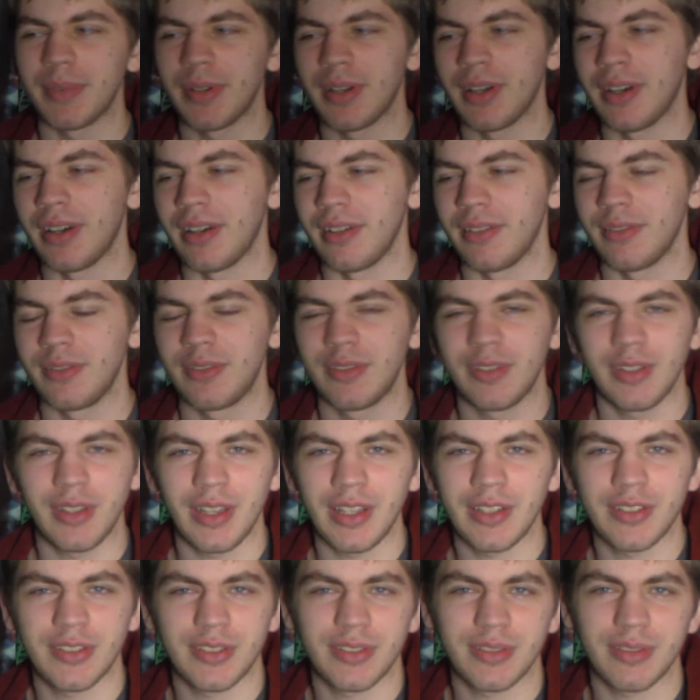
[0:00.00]

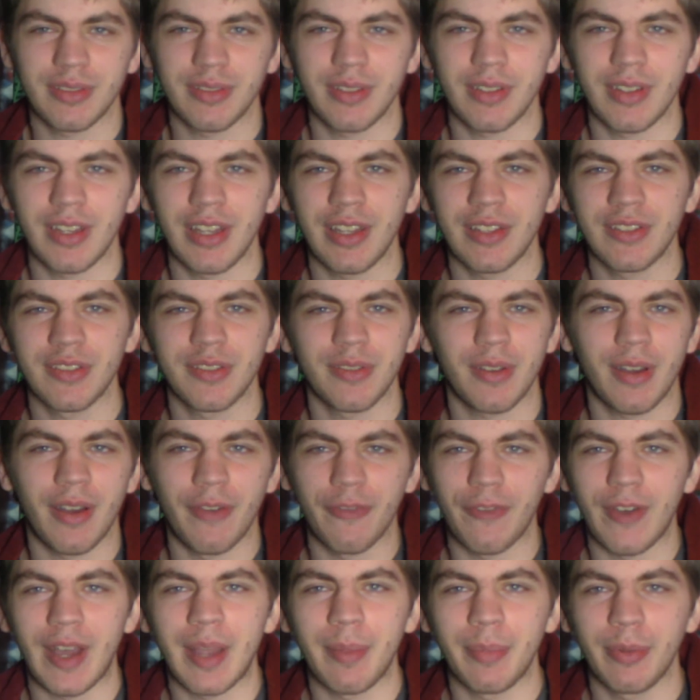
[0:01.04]
It's a
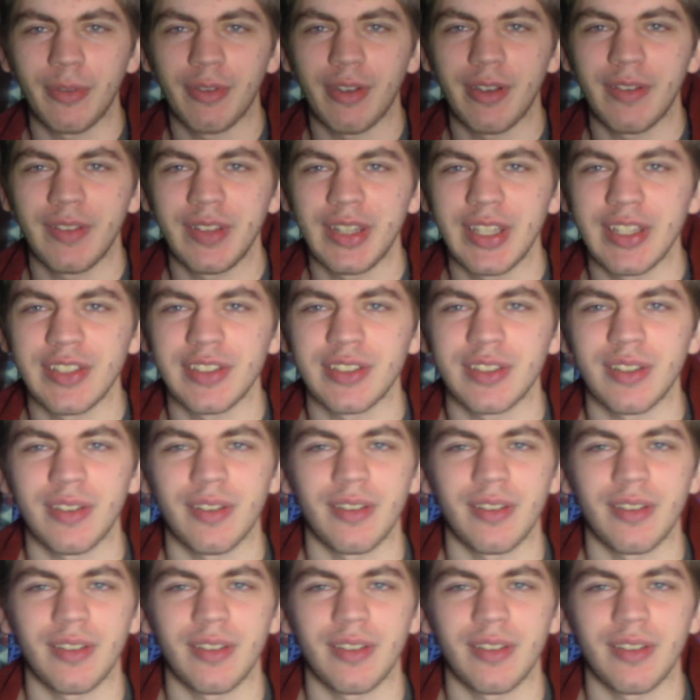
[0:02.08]
fine Blu-ray release.